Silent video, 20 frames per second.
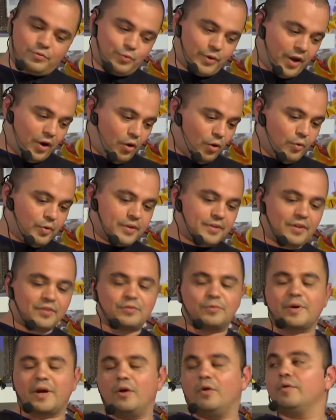What I always that's
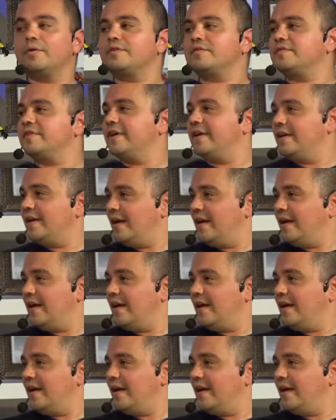what I always say.